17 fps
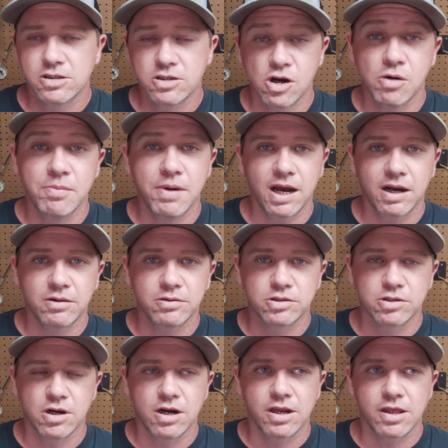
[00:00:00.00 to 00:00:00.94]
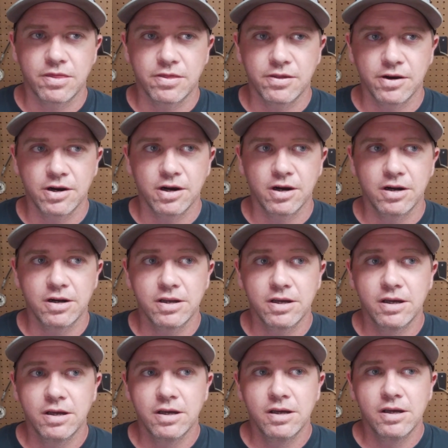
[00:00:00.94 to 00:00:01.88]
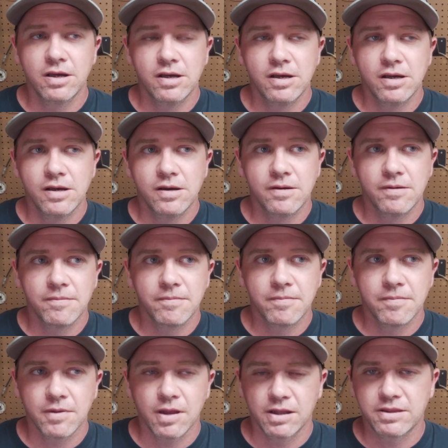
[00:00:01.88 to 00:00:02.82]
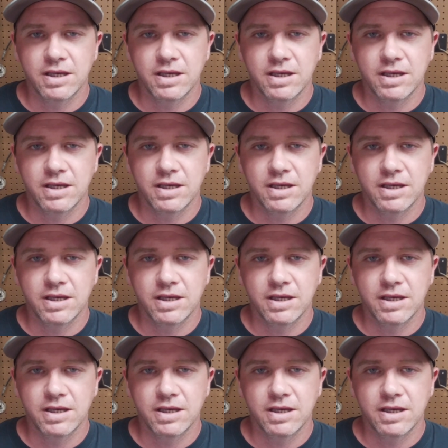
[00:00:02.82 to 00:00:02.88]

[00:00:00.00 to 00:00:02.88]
Tomac was running 3rd. I